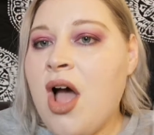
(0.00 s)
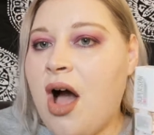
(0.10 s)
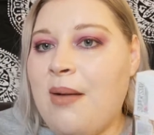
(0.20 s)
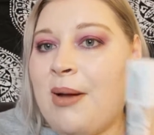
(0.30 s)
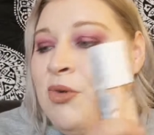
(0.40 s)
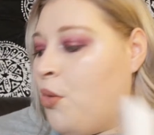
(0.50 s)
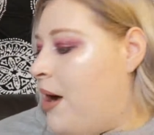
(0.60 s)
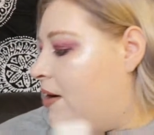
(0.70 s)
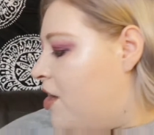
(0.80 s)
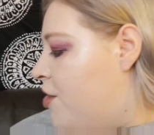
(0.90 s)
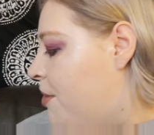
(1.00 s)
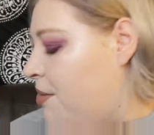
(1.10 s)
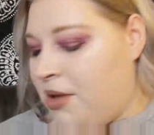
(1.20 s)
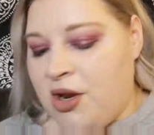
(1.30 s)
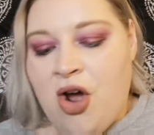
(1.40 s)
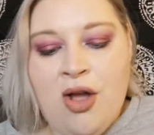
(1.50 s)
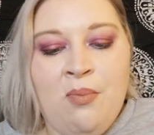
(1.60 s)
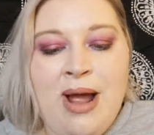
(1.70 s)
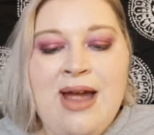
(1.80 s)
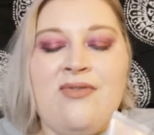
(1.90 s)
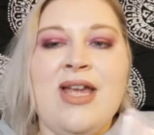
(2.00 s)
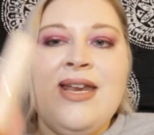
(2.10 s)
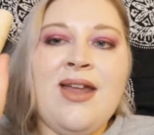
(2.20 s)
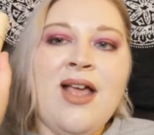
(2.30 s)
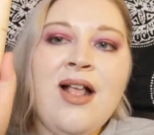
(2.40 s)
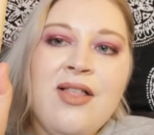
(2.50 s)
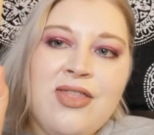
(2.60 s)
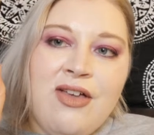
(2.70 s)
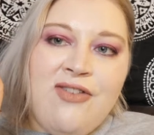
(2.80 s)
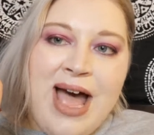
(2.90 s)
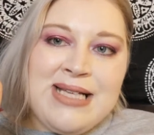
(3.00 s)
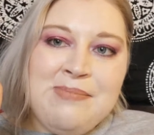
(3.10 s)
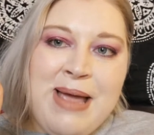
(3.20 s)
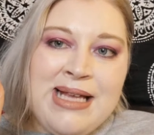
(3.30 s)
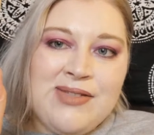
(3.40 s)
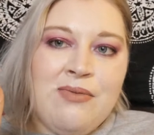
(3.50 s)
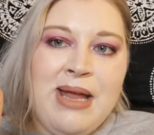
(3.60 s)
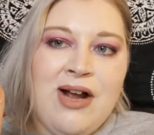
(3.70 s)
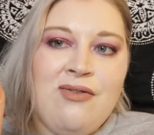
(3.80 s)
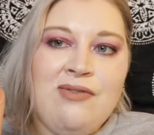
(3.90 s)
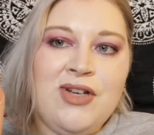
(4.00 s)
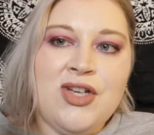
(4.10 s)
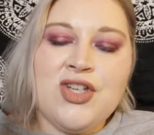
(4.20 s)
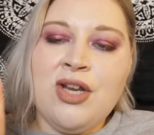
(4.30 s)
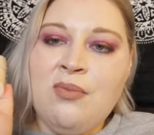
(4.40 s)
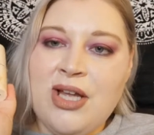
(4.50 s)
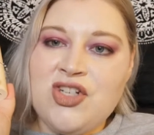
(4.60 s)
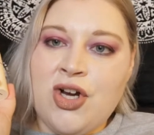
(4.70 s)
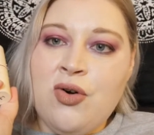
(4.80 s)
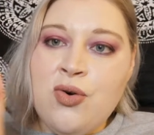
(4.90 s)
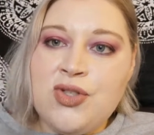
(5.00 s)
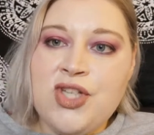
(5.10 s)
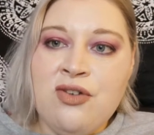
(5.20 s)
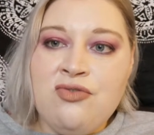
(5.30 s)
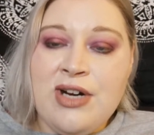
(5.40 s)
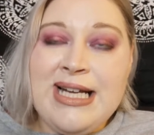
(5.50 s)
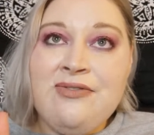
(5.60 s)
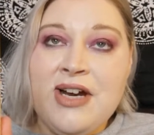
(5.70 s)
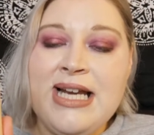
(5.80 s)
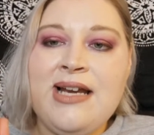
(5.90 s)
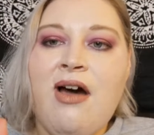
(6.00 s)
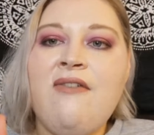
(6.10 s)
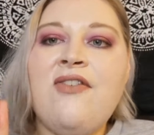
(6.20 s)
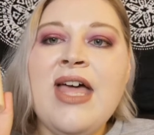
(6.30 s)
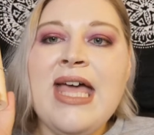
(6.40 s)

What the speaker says: I'm not wearing it at the moment. I'm wearing the Fast Base from Makeup Revolution, which I also really, really love.